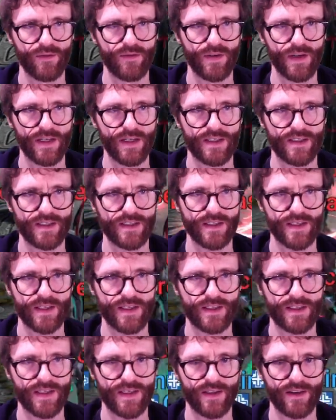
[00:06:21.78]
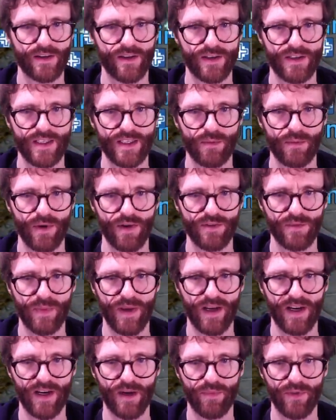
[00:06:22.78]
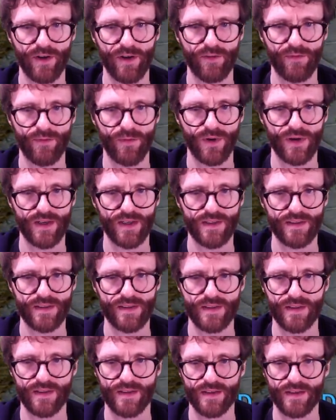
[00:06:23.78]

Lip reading: Venus is getting our debuffs back up there for us.